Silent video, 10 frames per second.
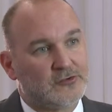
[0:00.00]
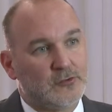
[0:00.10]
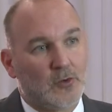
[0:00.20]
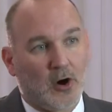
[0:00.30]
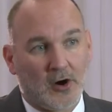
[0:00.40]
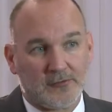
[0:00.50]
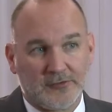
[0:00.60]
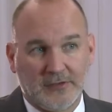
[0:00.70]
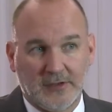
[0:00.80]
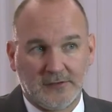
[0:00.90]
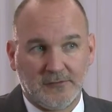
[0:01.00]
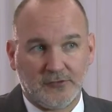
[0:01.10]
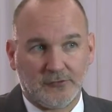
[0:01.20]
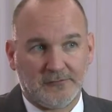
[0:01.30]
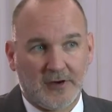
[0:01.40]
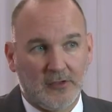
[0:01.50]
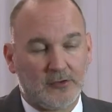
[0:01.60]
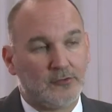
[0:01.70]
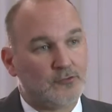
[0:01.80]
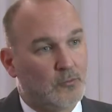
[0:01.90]
to harvest the individual
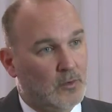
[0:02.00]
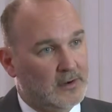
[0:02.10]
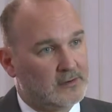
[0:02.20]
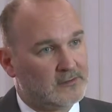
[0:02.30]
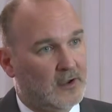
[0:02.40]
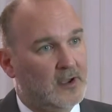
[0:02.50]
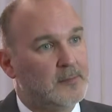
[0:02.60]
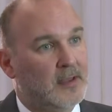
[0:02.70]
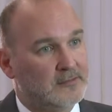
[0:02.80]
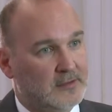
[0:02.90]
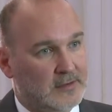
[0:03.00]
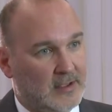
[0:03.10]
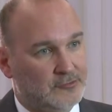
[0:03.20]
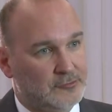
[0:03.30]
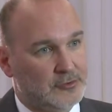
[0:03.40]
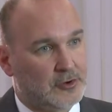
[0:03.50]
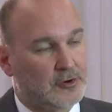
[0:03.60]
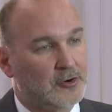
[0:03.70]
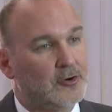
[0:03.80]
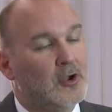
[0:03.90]
follicles one at a time as they naturally
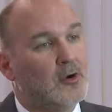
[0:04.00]
occur